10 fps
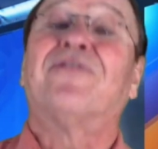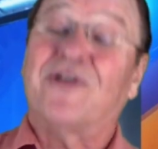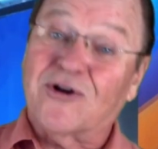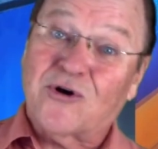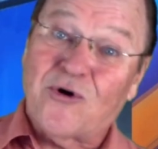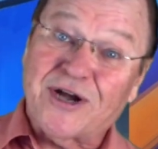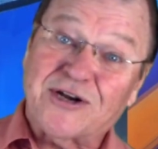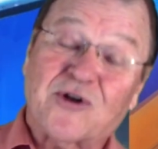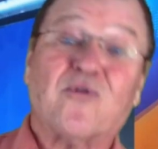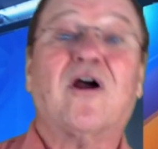They're going
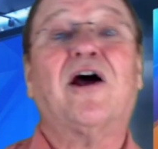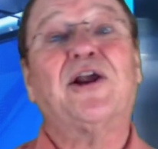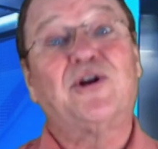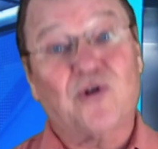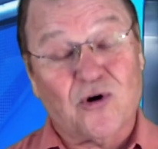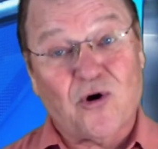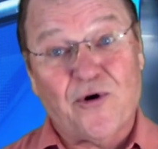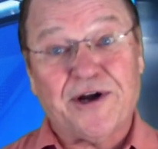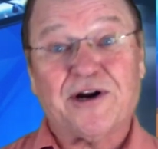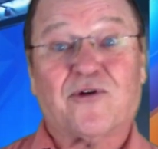to cry, you're
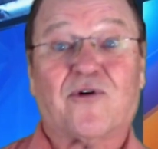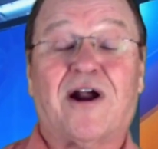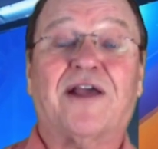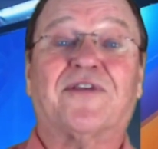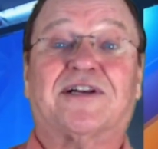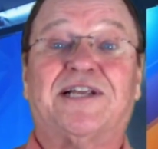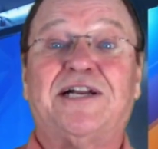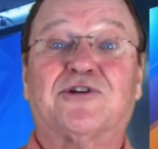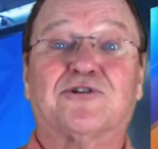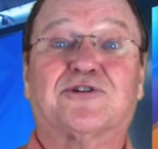going to cry, the
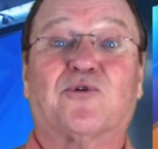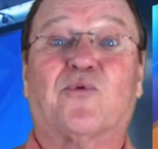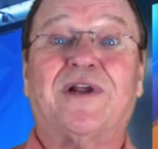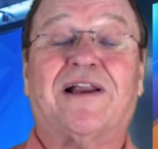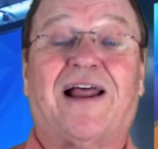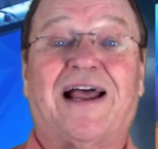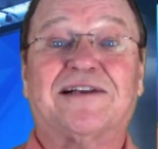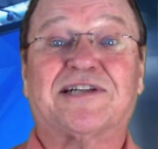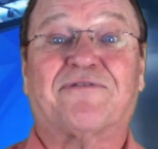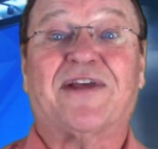teachers who
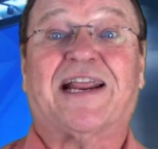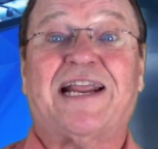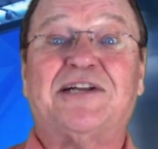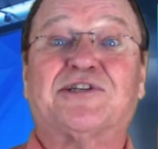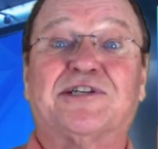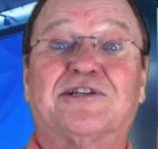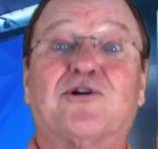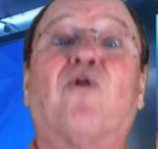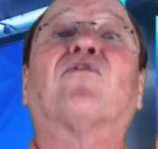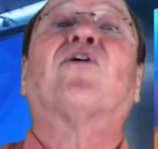realize that vacation is
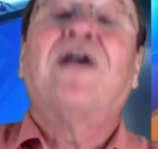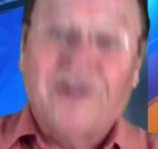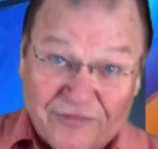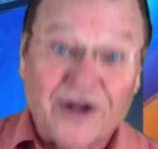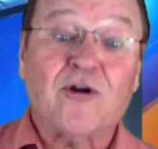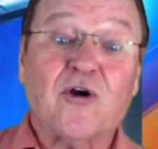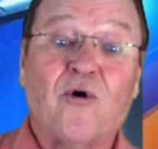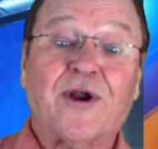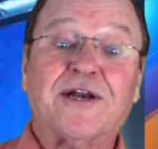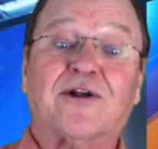over, they're
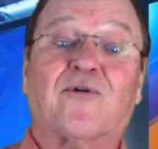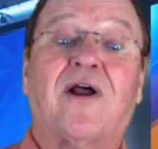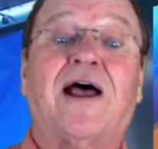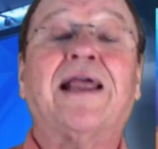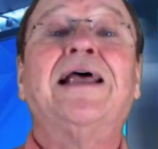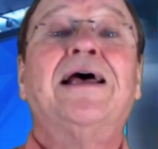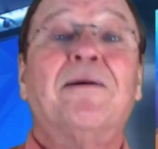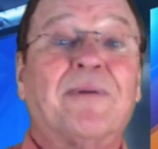going to cry.